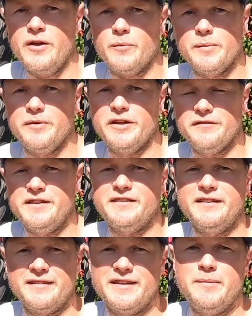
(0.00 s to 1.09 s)
We believe this
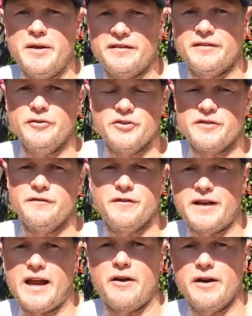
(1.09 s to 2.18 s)
is the best solution for
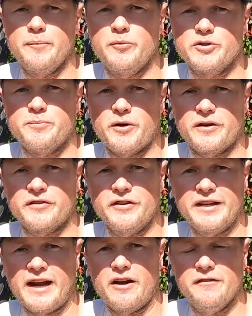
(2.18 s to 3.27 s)
carrying push bikes on
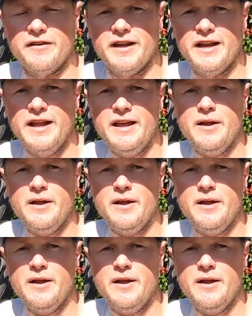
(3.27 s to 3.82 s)
your caravan.